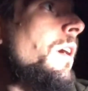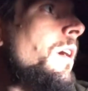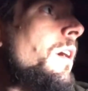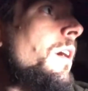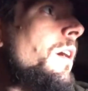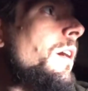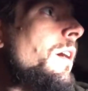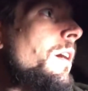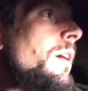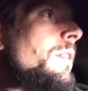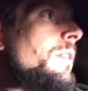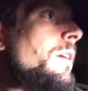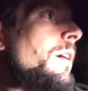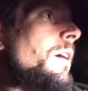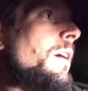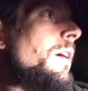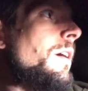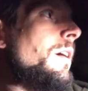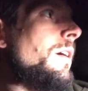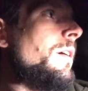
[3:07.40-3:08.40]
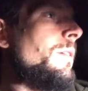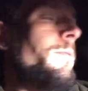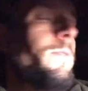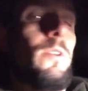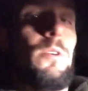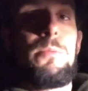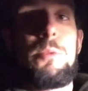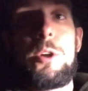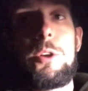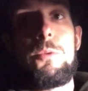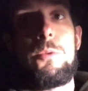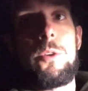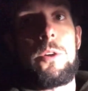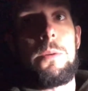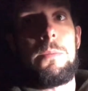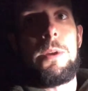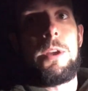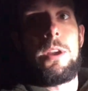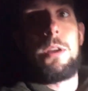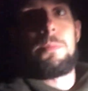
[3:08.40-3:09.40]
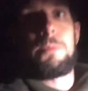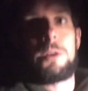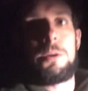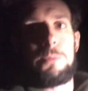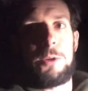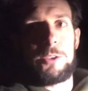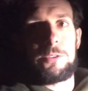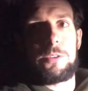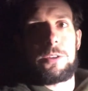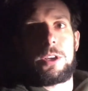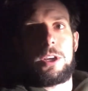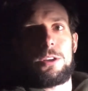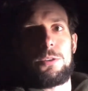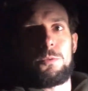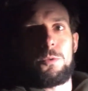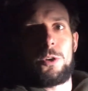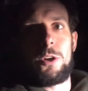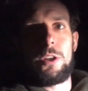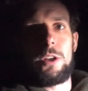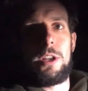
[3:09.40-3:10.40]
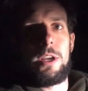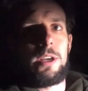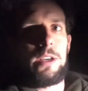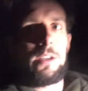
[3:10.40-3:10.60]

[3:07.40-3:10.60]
And feeling pretty warm, but I'm also cutting wood,